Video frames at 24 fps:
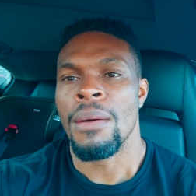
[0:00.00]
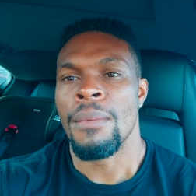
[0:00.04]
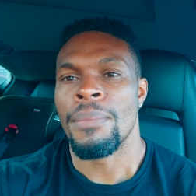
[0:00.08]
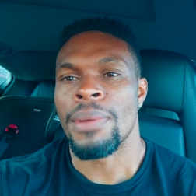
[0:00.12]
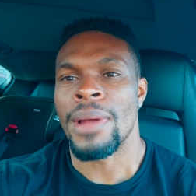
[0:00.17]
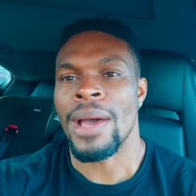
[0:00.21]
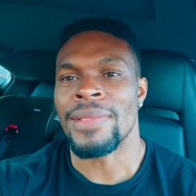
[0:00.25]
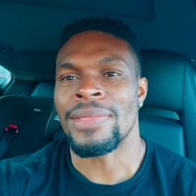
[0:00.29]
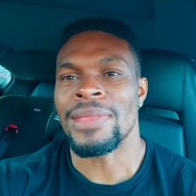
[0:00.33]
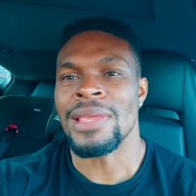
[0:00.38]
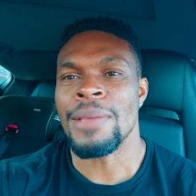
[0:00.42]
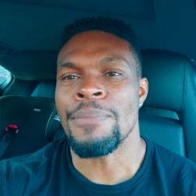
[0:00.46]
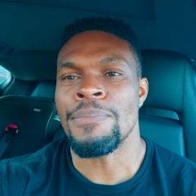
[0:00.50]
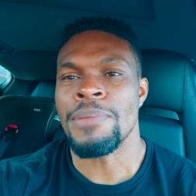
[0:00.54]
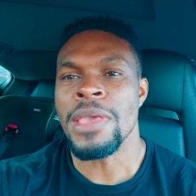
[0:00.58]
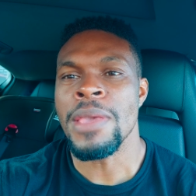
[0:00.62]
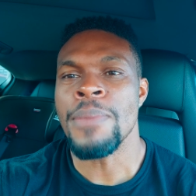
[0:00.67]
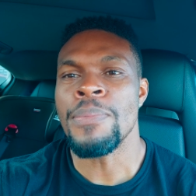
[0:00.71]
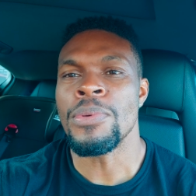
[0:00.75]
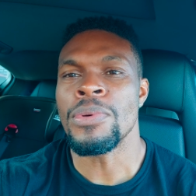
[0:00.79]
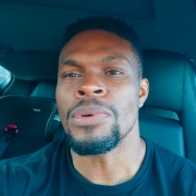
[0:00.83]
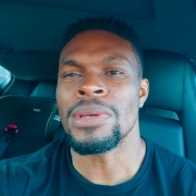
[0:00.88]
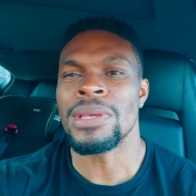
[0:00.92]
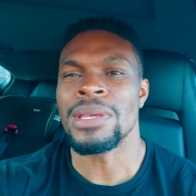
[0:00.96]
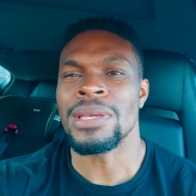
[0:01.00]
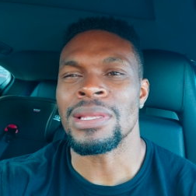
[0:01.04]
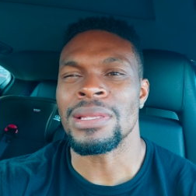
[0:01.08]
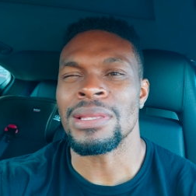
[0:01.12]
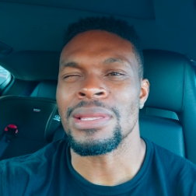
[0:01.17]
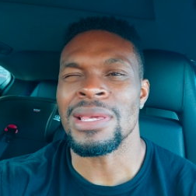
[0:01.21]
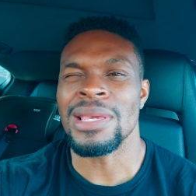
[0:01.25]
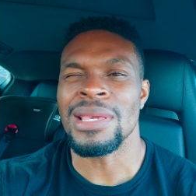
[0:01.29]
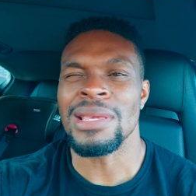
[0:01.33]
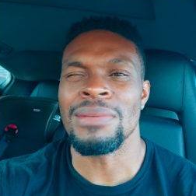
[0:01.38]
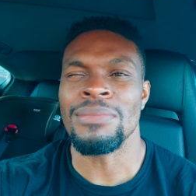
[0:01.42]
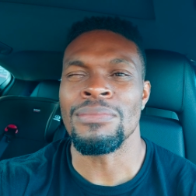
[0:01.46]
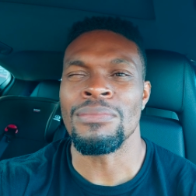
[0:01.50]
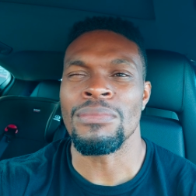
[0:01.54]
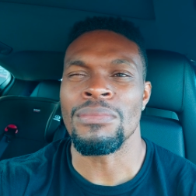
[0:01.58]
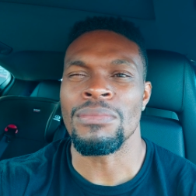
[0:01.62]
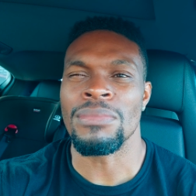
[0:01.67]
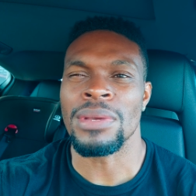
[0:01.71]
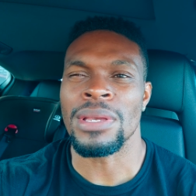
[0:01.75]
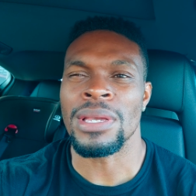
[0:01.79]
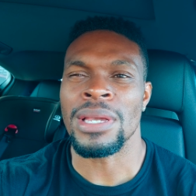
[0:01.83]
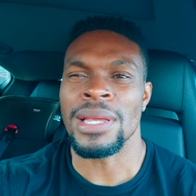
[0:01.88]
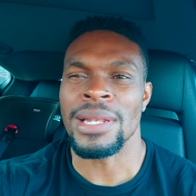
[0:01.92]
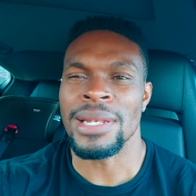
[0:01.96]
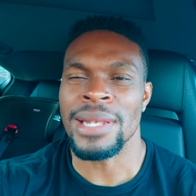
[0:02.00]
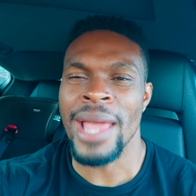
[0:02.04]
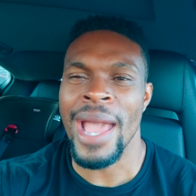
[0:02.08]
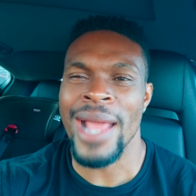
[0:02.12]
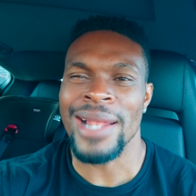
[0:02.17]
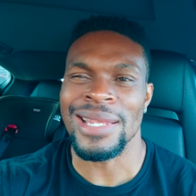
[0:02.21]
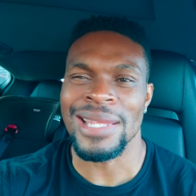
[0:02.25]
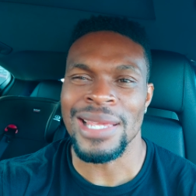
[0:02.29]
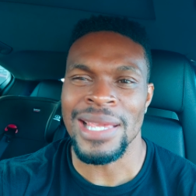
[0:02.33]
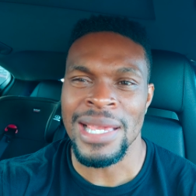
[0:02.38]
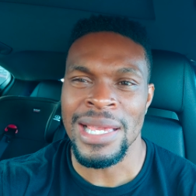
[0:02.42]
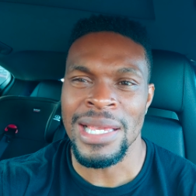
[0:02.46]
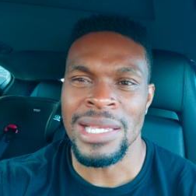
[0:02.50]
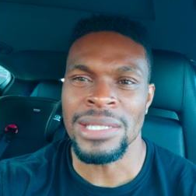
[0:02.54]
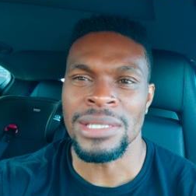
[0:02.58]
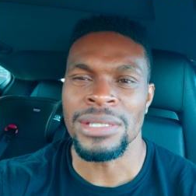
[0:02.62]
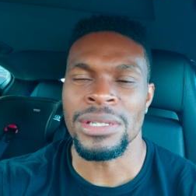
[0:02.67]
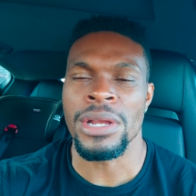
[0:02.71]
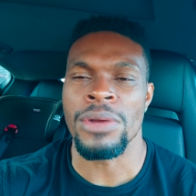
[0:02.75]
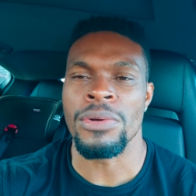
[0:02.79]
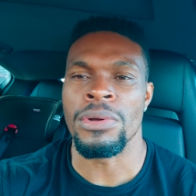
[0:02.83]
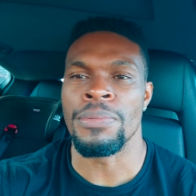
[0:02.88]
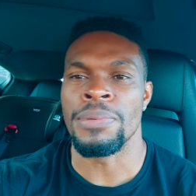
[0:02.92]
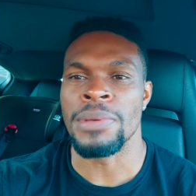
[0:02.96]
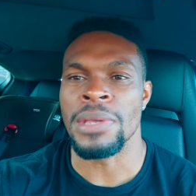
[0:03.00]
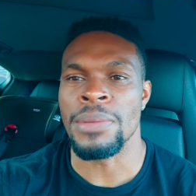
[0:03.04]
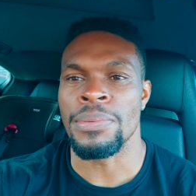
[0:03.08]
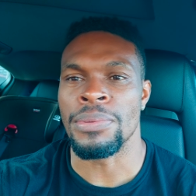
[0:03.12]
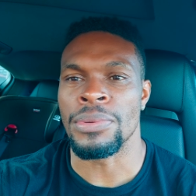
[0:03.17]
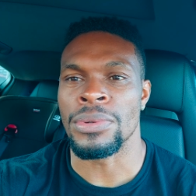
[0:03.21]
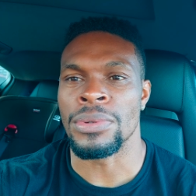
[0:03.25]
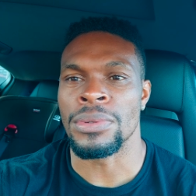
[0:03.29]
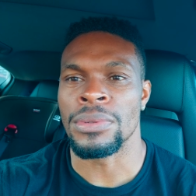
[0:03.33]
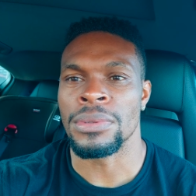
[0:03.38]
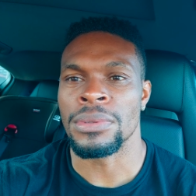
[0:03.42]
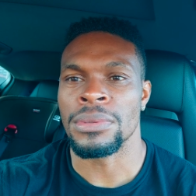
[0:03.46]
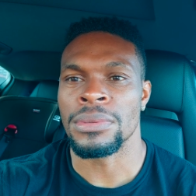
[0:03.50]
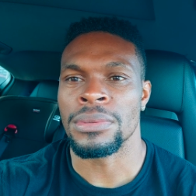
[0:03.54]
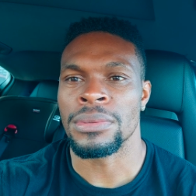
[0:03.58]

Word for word: But I think people could e- connect easier with people